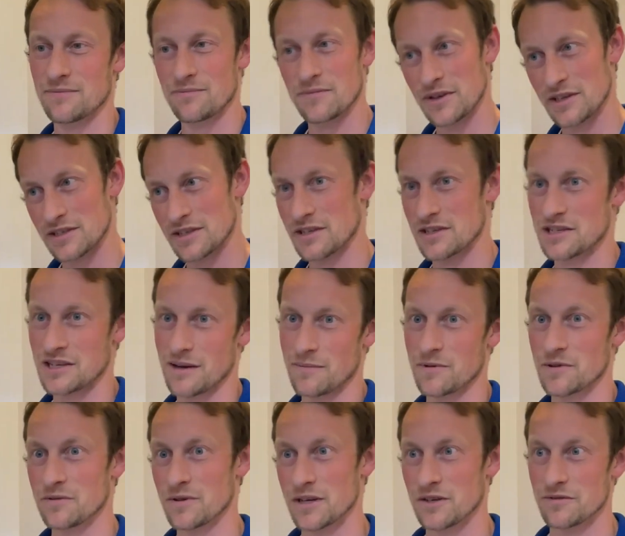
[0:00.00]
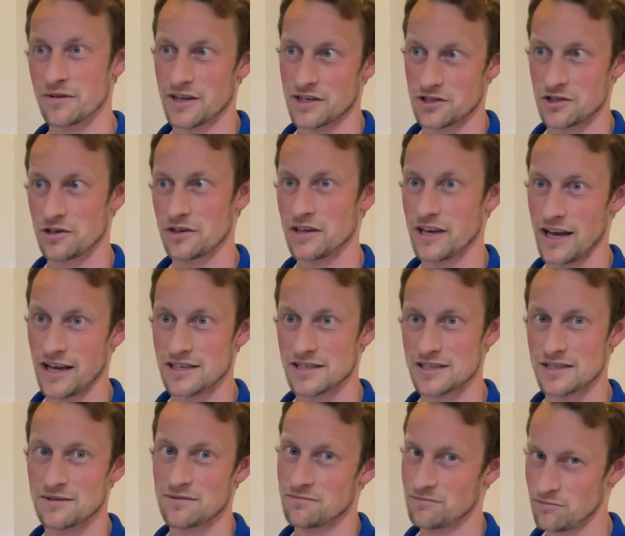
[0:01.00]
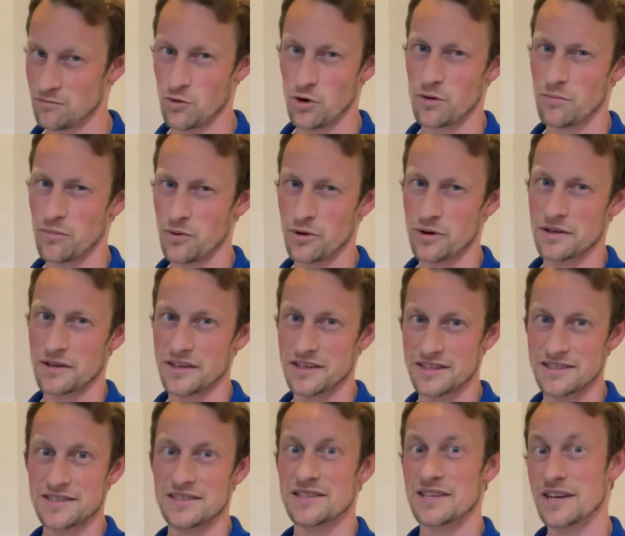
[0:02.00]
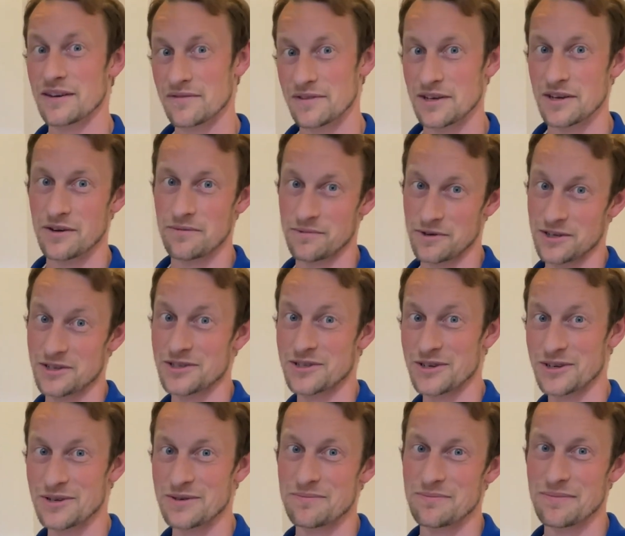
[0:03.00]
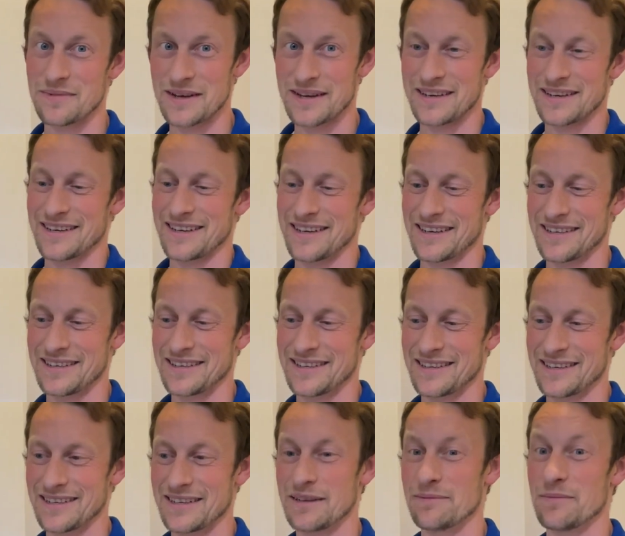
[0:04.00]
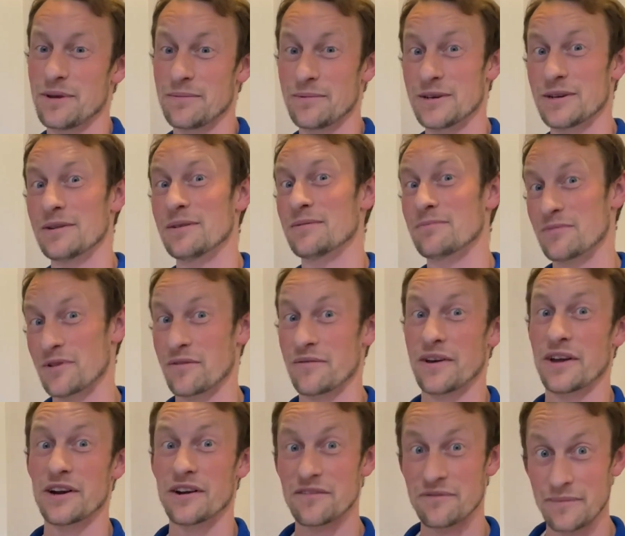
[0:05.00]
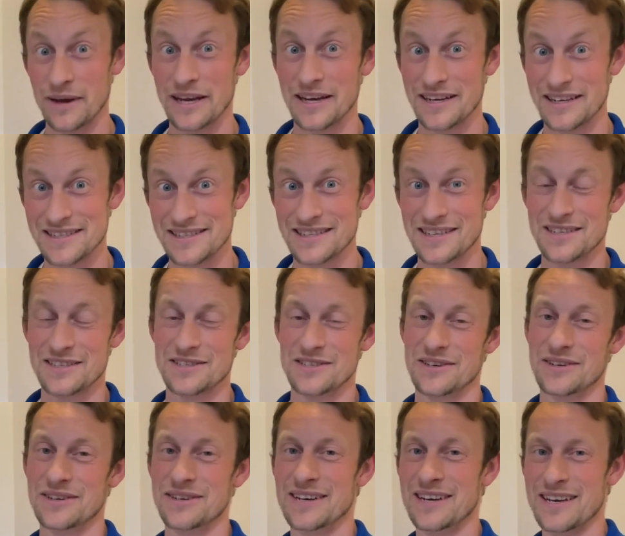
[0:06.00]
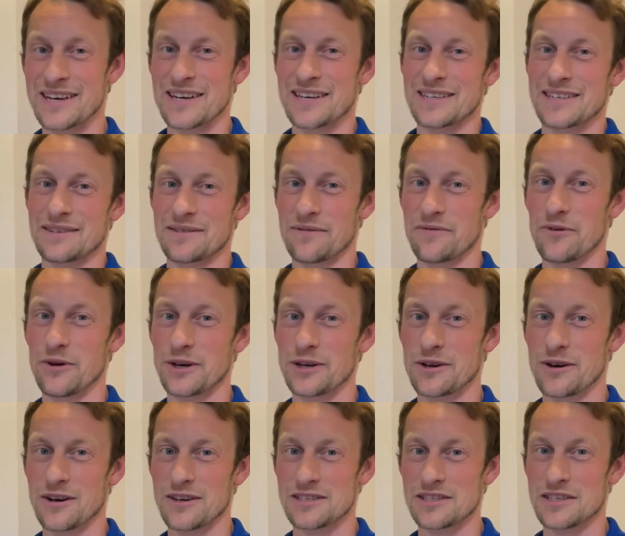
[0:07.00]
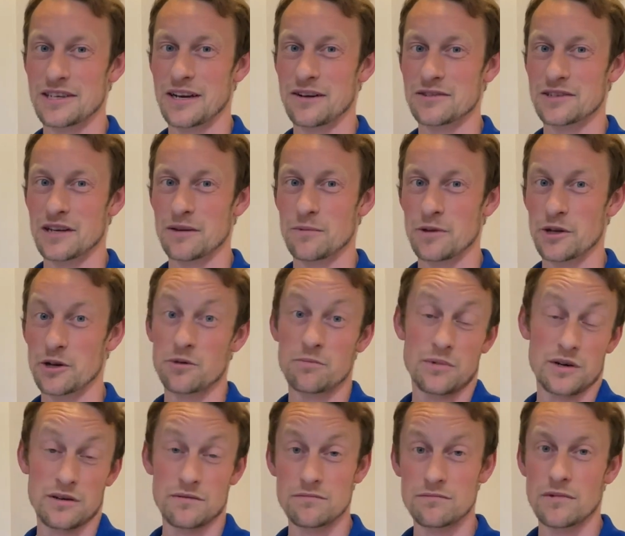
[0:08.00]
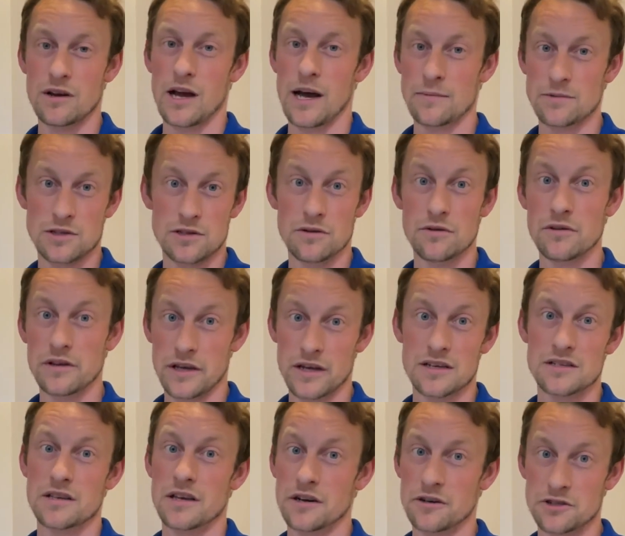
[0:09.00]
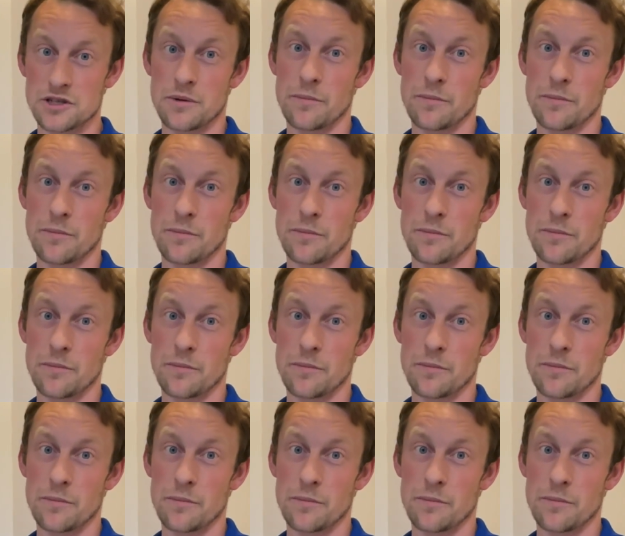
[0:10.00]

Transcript: is it a step in the right direction? Yes. More importantly, it's a safety concern and maybe a preventative maintenance concern to avoid costly downtime later, but absolutely it has energy